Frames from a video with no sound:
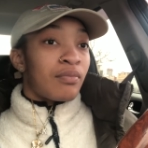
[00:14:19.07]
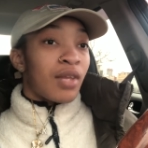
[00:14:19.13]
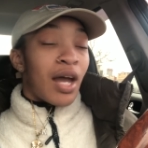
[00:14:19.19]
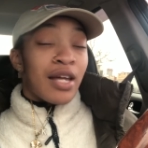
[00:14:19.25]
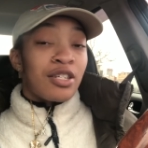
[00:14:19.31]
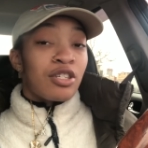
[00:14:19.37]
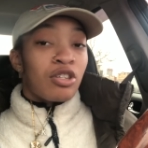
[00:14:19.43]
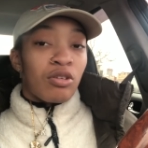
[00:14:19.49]

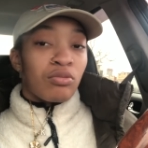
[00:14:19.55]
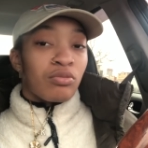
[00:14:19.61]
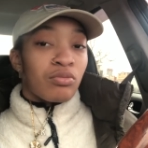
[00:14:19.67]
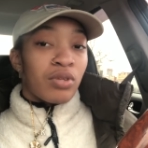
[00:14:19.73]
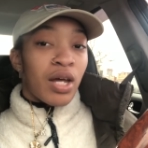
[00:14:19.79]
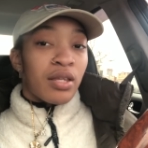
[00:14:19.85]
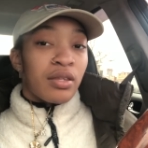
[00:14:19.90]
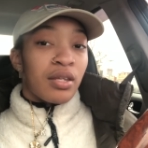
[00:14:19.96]
I just don't do
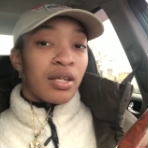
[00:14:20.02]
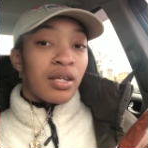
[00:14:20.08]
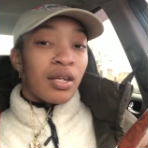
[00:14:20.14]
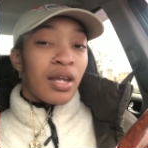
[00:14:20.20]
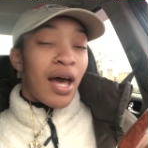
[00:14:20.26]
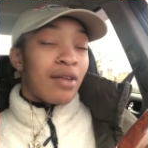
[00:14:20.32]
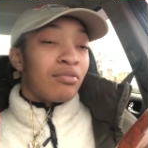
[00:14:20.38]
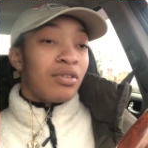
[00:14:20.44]
nothing.
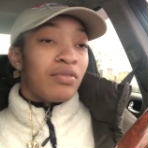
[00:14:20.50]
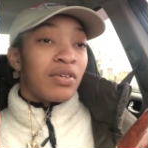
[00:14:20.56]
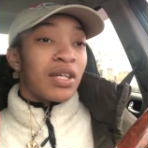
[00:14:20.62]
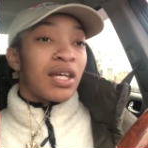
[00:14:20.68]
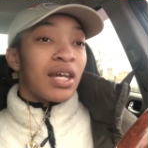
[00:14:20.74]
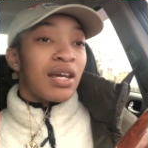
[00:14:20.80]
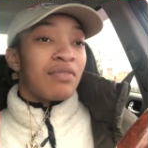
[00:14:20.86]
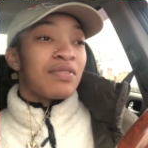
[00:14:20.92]
I don't even
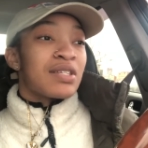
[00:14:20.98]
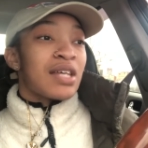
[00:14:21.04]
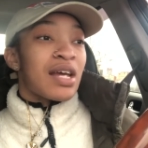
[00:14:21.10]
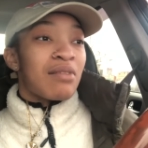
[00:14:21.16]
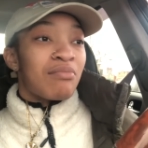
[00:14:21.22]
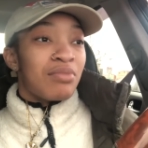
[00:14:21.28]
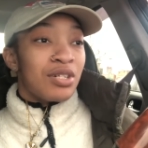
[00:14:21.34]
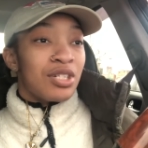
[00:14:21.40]
care if it's,
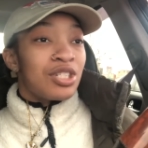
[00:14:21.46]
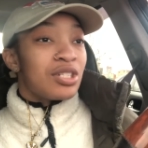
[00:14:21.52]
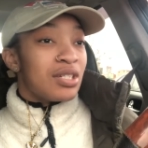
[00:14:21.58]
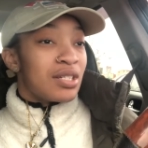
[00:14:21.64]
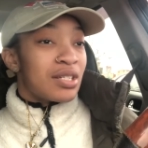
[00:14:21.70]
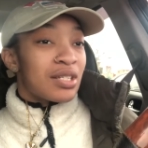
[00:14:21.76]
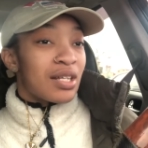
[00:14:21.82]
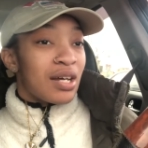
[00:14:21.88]
like, bushy
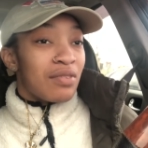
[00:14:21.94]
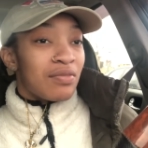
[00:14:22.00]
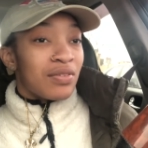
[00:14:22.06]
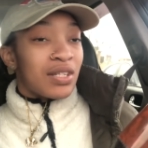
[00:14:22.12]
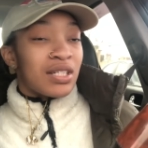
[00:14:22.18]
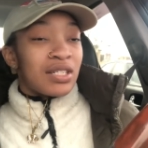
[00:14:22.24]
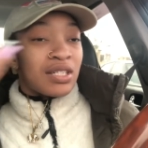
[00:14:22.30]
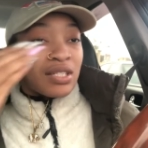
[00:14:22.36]
and stuff.
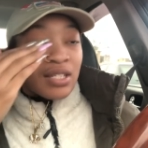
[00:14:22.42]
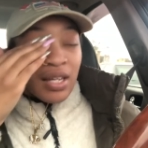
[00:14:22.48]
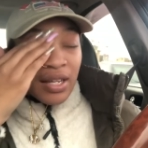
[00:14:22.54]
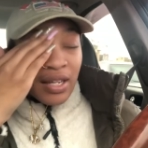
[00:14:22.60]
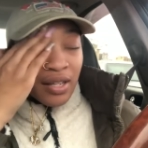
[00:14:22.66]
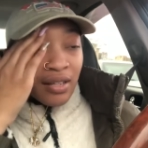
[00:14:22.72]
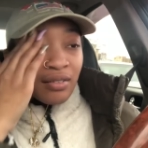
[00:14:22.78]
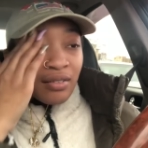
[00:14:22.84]
It's just,
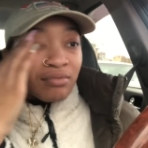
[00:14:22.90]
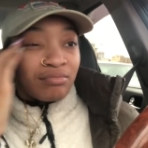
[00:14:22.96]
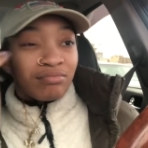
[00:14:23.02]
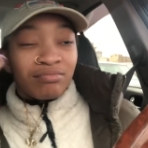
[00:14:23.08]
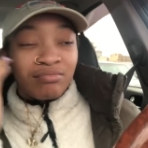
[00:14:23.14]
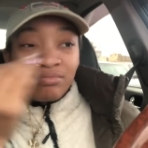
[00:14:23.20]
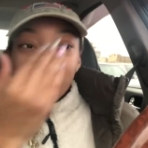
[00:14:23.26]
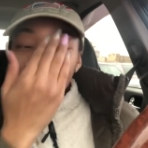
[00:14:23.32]
like,
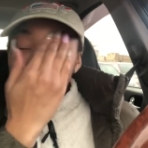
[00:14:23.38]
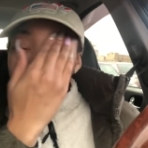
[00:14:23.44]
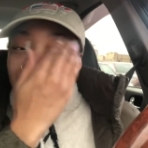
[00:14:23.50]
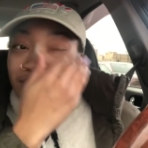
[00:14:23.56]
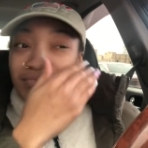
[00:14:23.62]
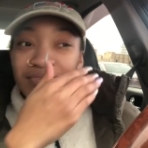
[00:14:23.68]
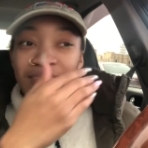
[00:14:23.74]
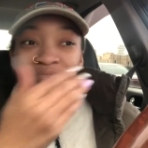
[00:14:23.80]

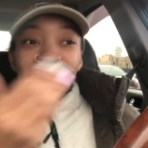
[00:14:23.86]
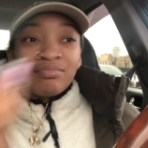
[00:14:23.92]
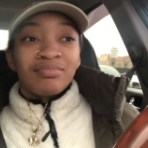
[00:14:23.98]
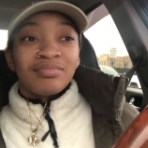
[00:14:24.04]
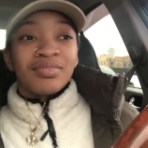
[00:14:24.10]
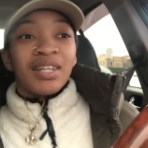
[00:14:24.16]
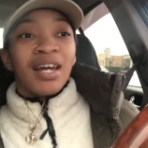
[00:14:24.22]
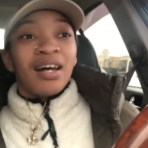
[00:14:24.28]

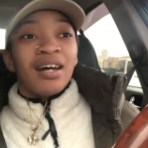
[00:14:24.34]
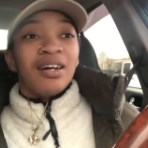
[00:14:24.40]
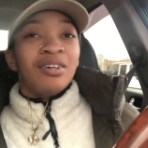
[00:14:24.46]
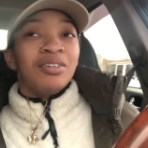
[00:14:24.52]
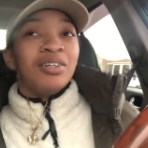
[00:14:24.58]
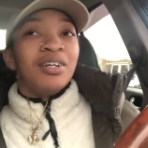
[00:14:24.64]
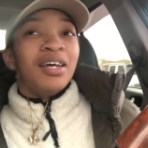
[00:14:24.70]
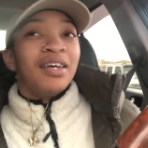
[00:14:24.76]
y'all.